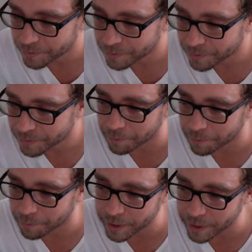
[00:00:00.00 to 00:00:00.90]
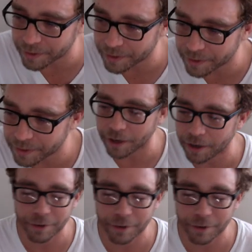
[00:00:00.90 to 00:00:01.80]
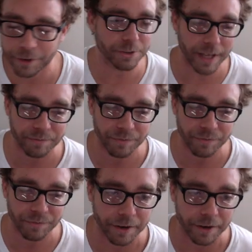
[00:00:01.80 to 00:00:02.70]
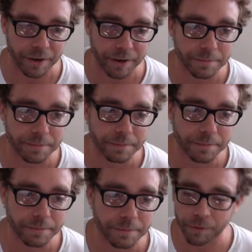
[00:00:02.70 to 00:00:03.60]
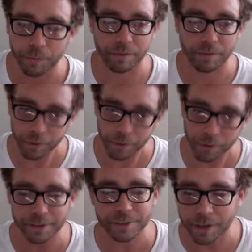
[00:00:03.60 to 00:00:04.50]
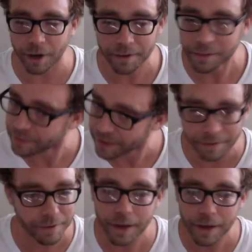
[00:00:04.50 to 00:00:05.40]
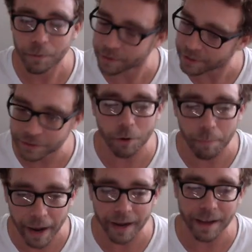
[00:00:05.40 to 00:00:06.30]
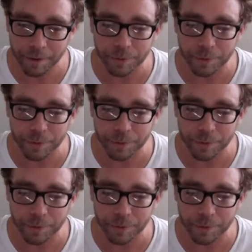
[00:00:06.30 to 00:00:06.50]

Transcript: We got this. And do they still have Verlander? When Verlander is gone, then let's go back and